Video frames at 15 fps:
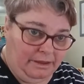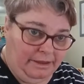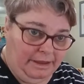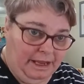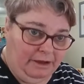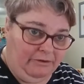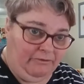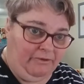
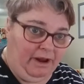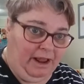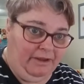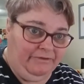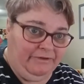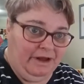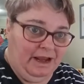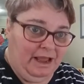They're
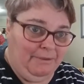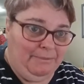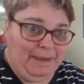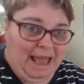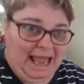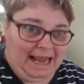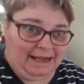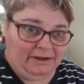drafting a
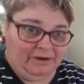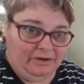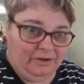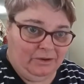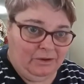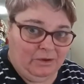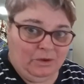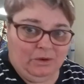pact
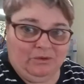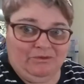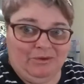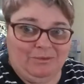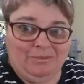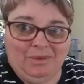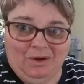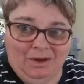
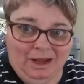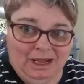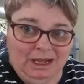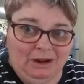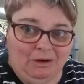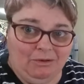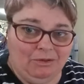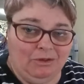for
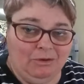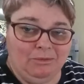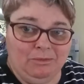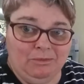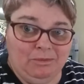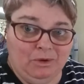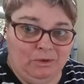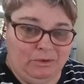mining on the
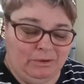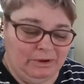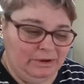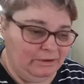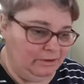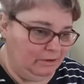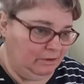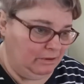moon
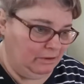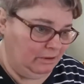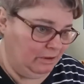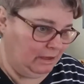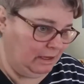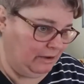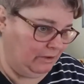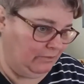
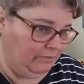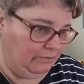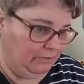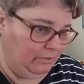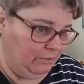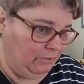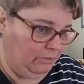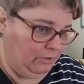
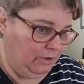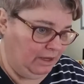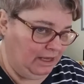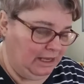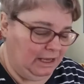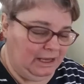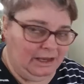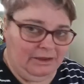called
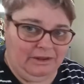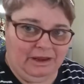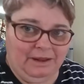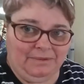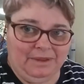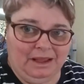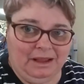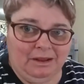
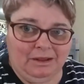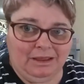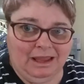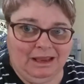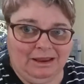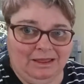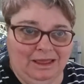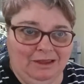something,
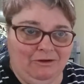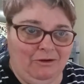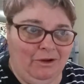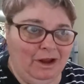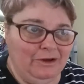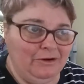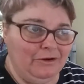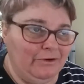they're, they're
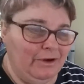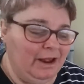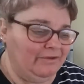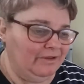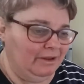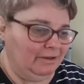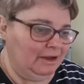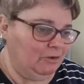trying to
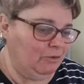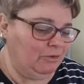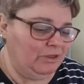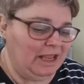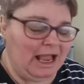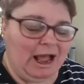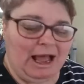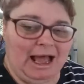draft something called
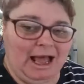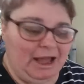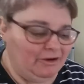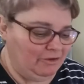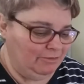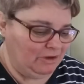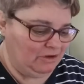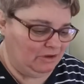the
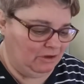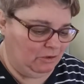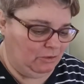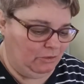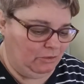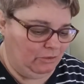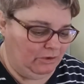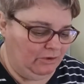Artemis
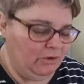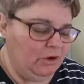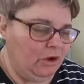Accord